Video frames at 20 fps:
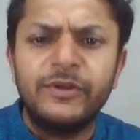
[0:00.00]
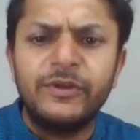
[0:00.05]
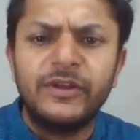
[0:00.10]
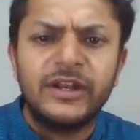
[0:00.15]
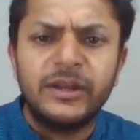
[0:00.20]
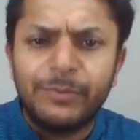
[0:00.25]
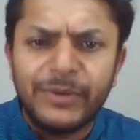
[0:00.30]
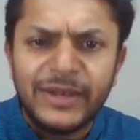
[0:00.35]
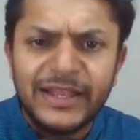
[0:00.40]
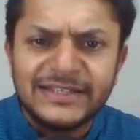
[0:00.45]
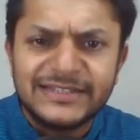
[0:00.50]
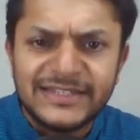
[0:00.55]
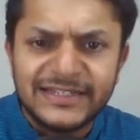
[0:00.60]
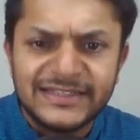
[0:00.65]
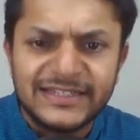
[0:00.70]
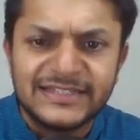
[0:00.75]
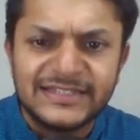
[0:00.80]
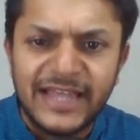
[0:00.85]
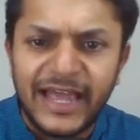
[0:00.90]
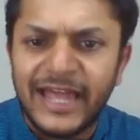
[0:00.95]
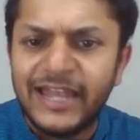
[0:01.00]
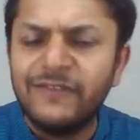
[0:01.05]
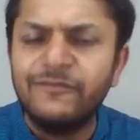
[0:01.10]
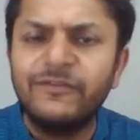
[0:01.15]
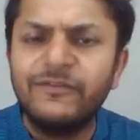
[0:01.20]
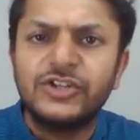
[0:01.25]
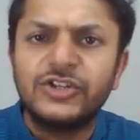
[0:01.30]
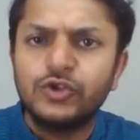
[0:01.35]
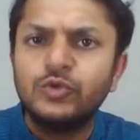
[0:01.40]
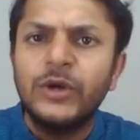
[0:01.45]
replacing this N
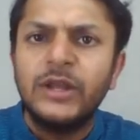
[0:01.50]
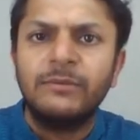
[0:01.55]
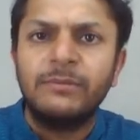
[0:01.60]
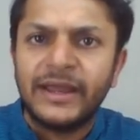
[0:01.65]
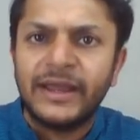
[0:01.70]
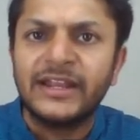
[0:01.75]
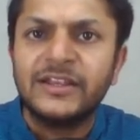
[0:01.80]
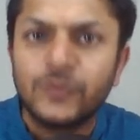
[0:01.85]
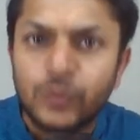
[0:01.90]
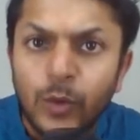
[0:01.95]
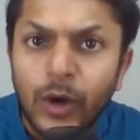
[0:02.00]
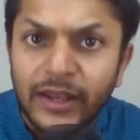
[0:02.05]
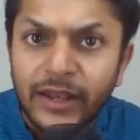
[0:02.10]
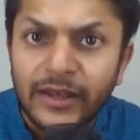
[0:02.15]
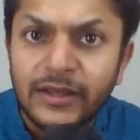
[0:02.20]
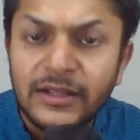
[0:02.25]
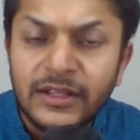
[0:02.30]
with 2N minus 1.